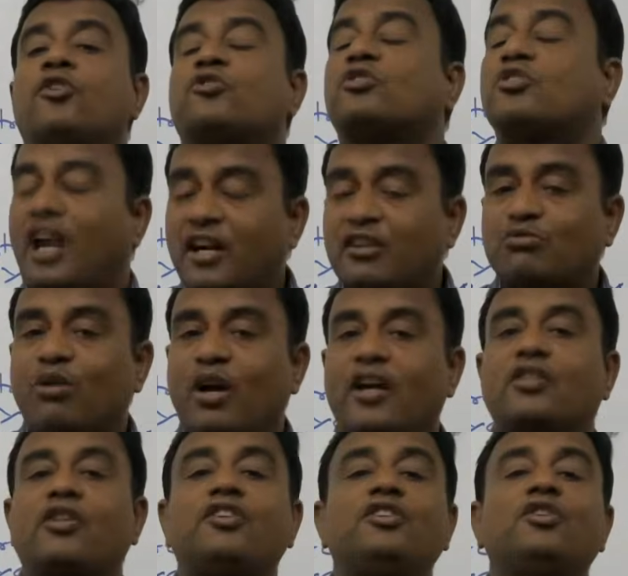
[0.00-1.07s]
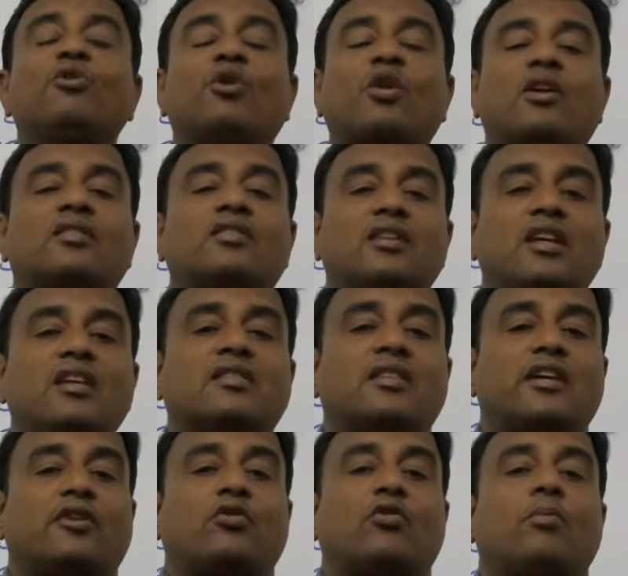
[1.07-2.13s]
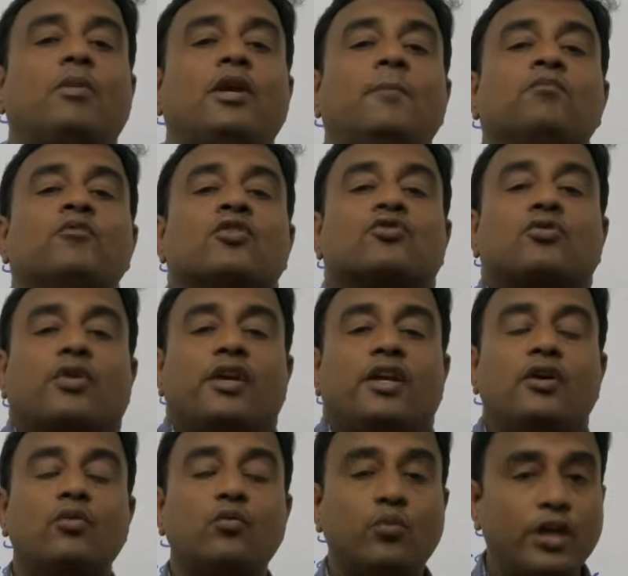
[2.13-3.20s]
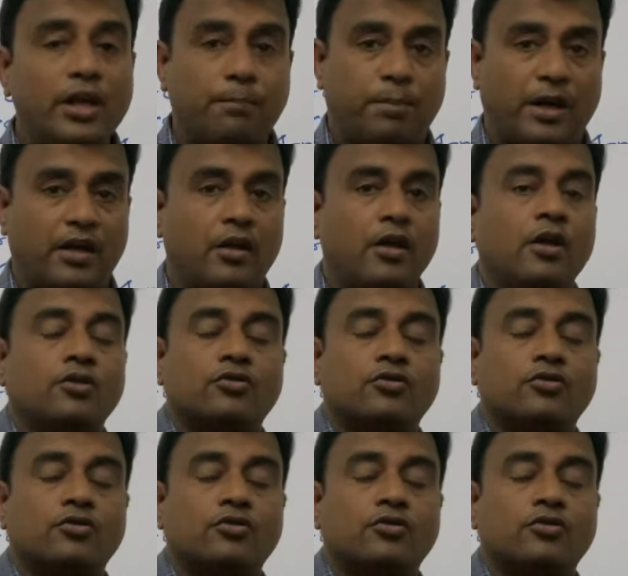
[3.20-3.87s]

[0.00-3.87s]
So that's why the uterus is said to be showing weeping.